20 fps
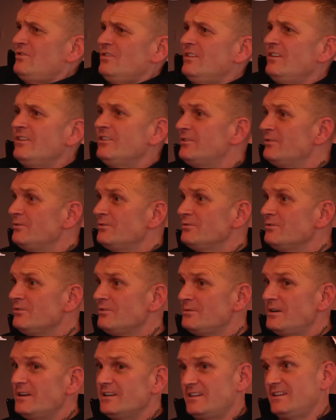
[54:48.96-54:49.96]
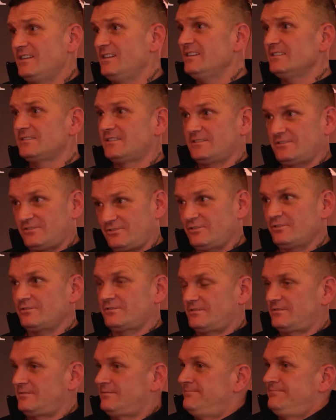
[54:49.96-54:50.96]
that. I don't know what it is, it's
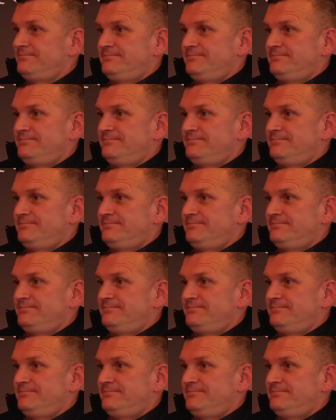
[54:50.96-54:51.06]
just. Yeah.